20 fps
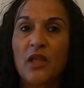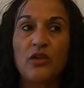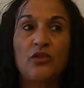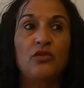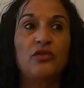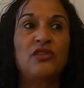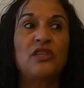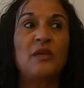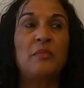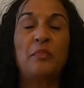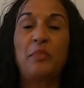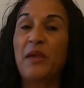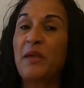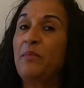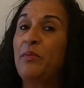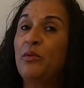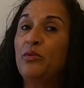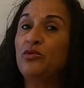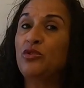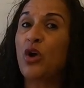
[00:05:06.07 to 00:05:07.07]
You see,
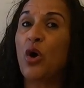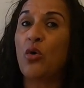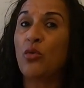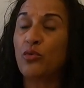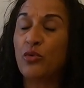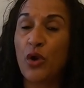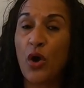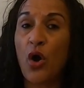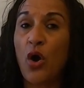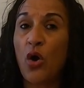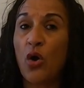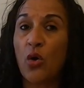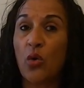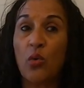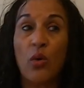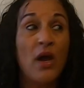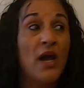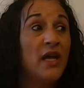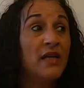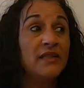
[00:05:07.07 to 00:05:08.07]
people don't
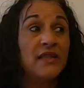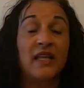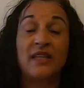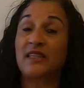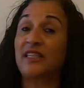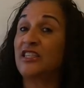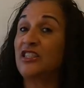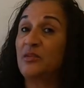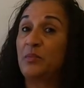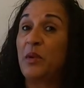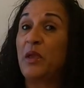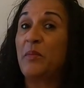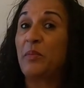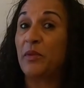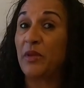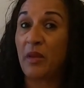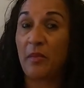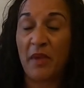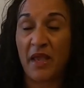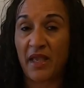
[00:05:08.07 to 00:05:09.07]
know that these
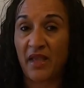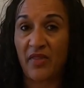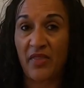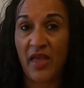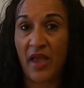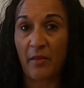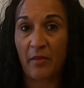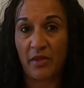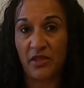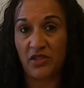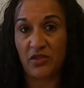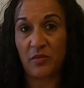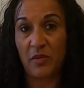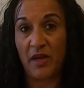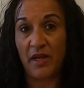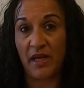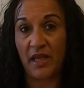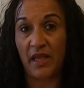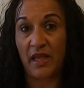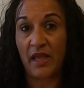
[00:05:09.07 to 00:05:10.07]
people are making that much
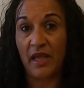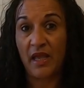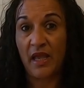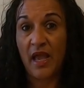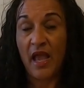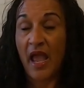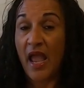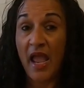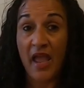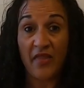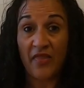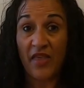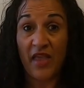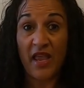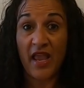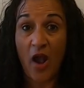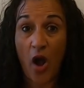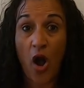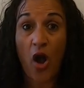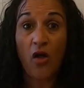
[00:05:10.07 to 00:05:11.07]
money. And
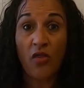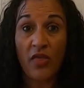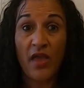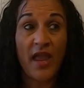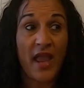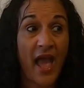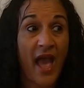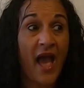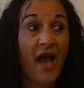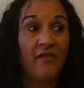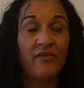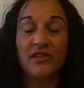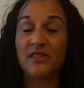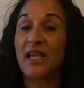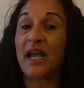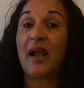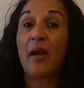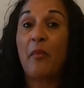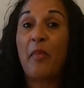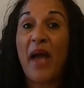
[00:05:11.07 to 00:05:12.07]
all they have is
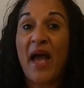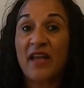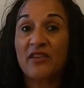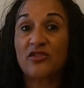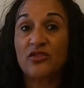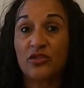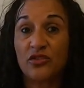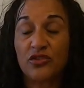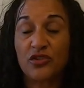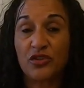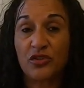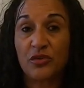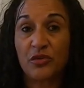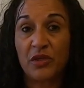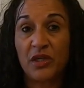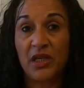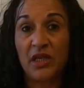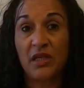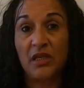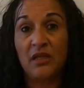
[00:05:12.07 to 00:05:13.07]
like a bachelor's
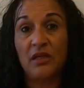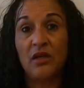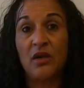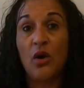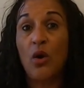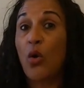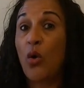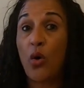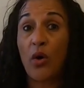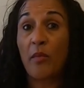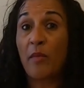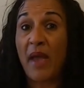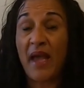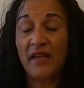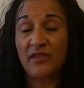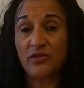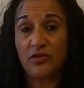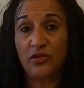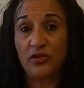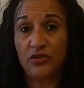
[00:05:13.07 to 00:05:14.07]
degree or a
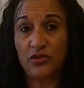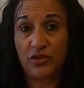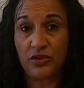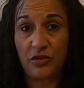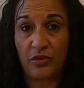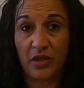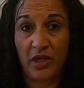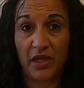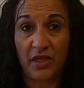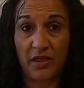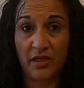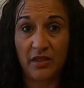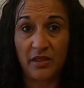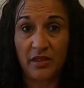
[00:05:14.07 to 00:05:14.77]
master's degree.